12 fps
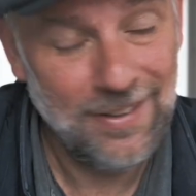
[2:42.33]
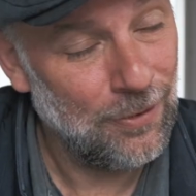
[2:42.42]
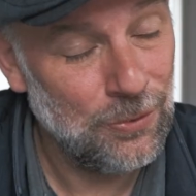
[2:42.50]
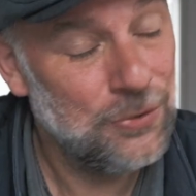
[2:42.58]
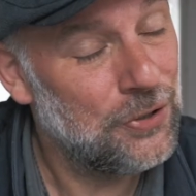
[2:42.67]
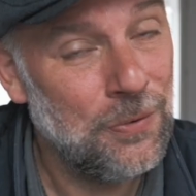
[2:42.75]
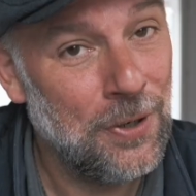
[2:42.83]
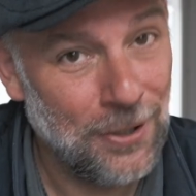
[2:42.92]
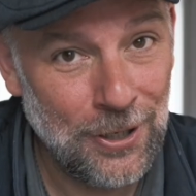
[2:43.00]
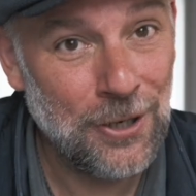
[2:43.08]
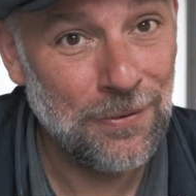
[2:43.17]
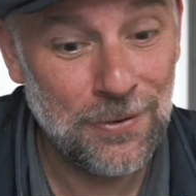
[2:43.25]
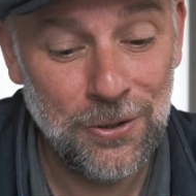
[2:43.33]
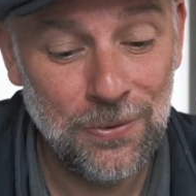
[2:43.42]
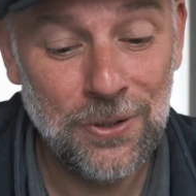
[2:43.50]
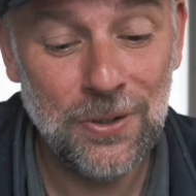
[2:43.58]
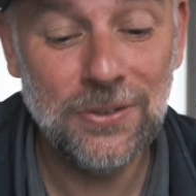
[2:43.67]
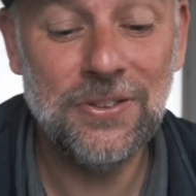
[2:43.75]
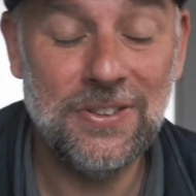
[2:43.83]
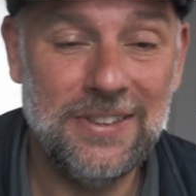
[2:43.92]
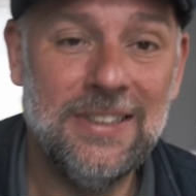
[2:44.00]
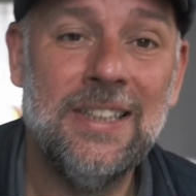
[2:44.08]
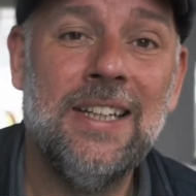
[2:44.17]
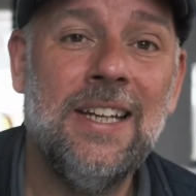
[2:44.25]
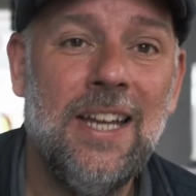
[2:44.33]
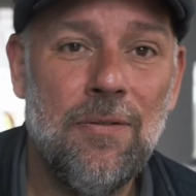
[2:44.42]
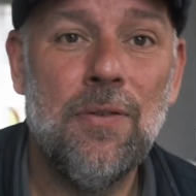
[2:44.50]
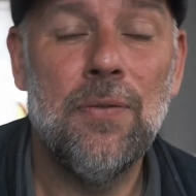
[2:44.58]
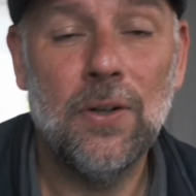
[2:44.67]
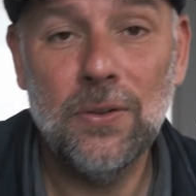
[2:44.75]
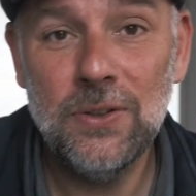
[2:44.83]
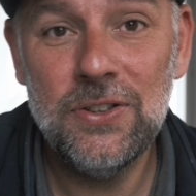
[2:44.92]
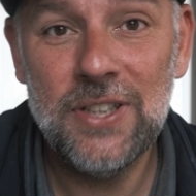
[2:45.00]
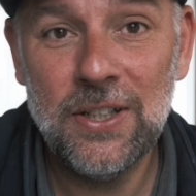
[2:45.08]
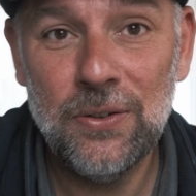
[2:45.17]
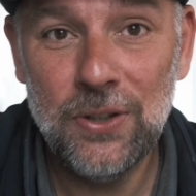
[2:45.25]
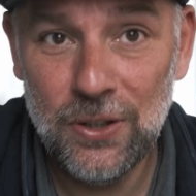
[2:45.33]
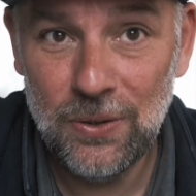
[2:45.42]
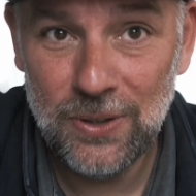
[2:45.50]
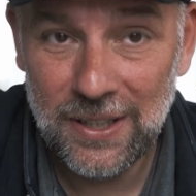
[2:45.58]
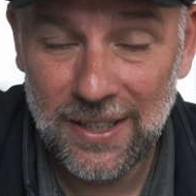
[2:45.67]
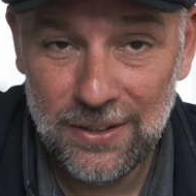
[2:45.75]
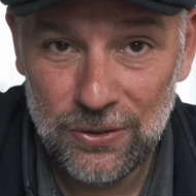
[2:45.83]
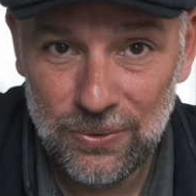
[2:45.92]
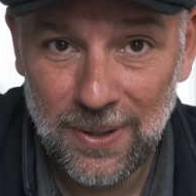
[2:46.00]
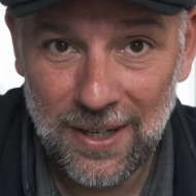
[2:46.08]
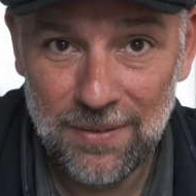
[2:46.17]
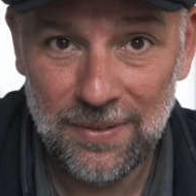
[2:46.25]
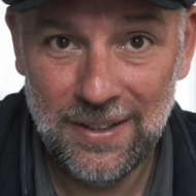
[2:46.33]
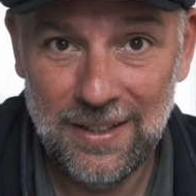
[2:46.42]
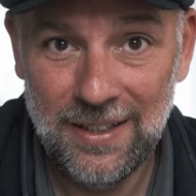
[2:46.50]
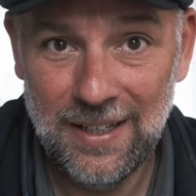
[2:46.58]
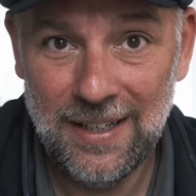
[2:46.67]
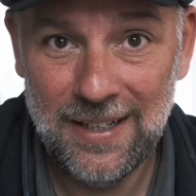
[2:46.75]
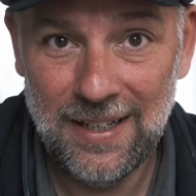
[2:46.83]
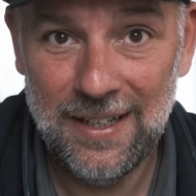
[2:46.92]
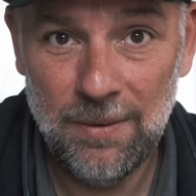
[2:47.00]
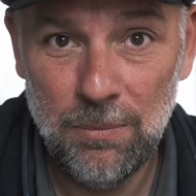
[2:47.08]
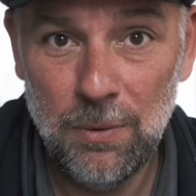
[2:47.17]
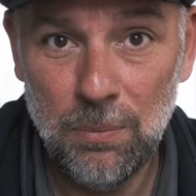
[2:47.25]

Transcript: also a lot of curiosity. If you follow the channel, you know that I do have a Leica M